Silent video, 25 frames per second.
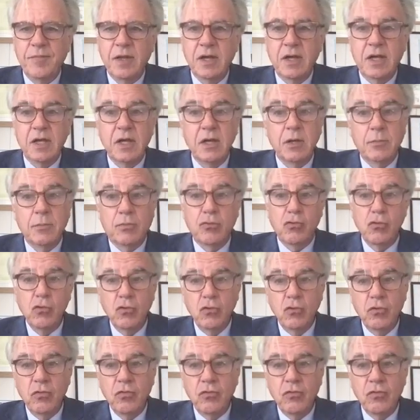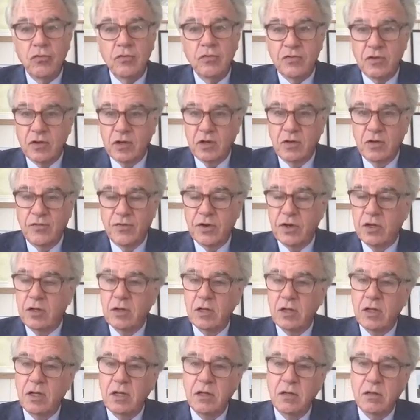It can improve
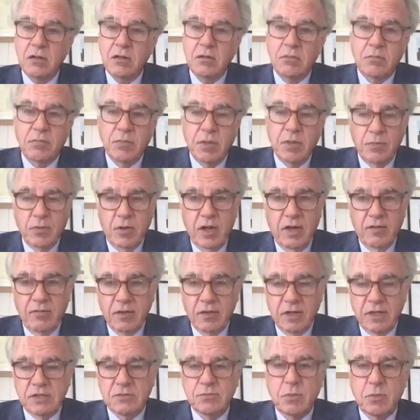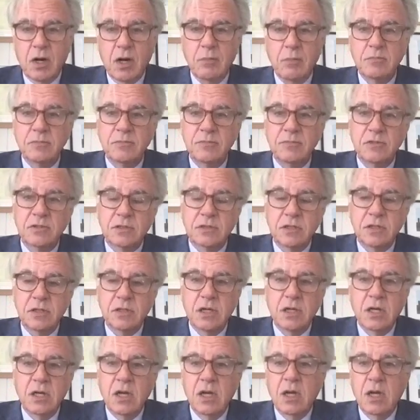significantly and people have less problems,
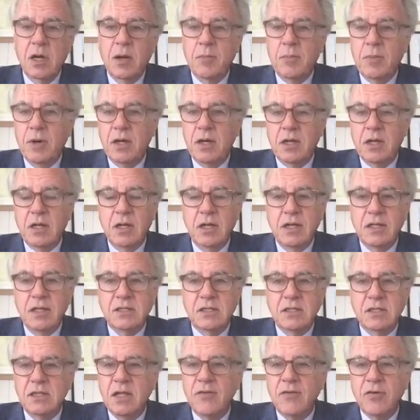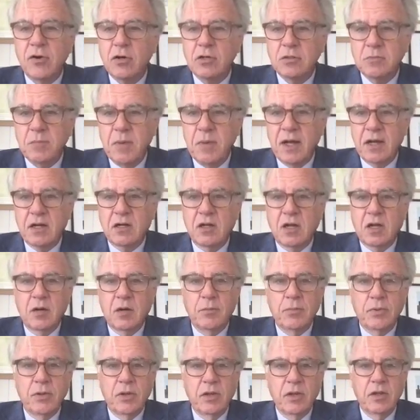but it never goes back to
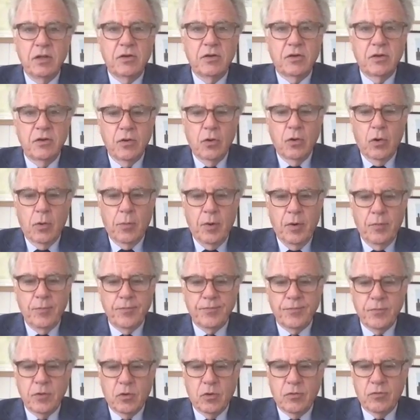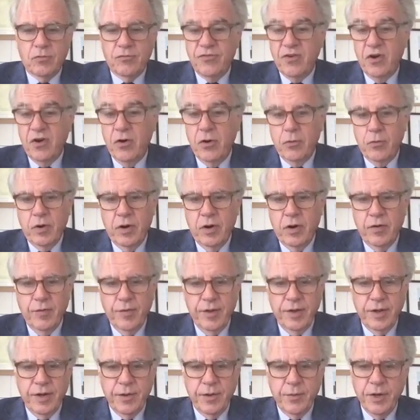completely to normal, or very
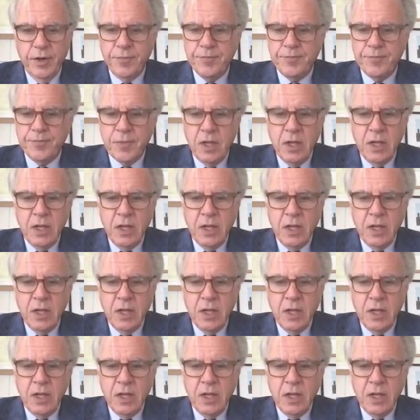rarely anyway.